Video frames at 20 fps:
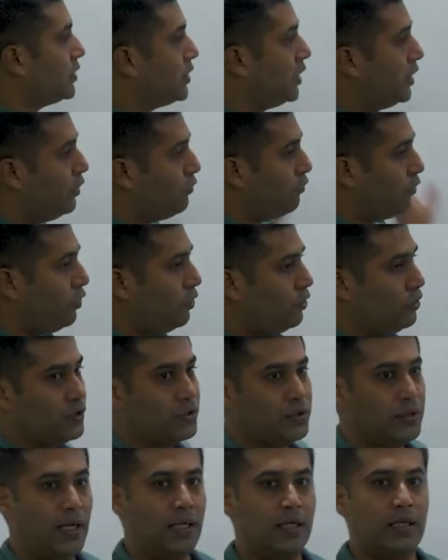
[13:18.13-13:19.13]
steady flow
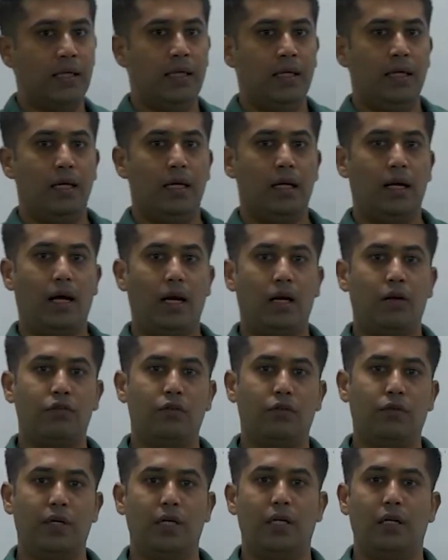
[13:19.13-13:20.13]
is that none of
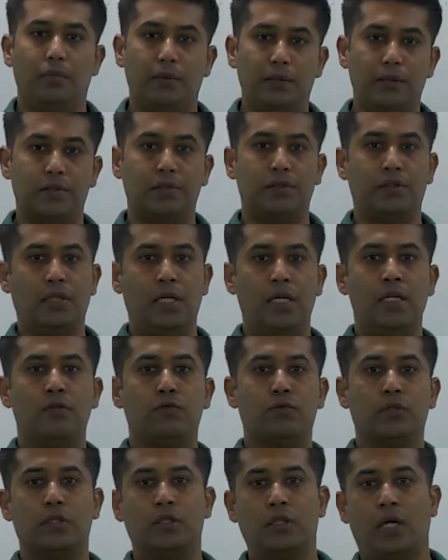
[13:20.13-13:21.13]
the variables change
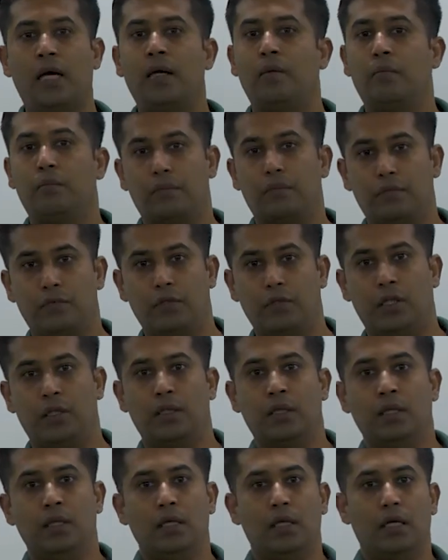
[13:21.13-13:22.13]
with time, right?
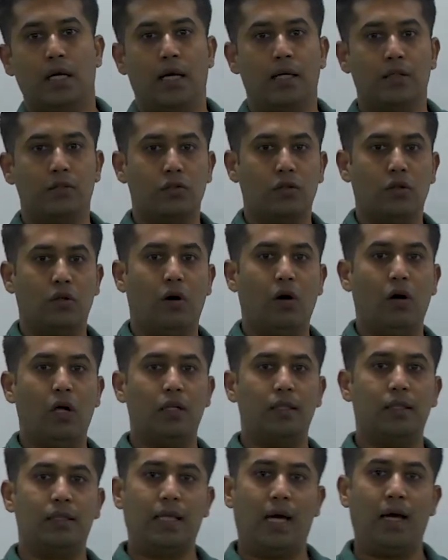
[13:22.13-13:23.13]
And so all
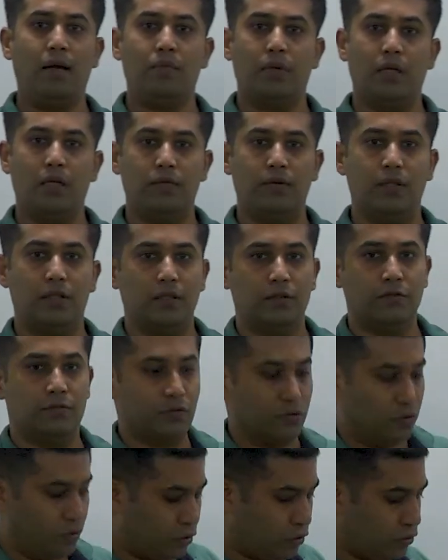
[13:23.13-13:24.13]
the time derivatives
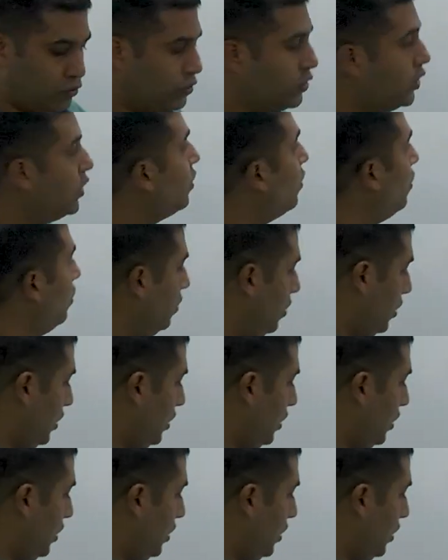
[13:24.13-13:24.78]
go to zero.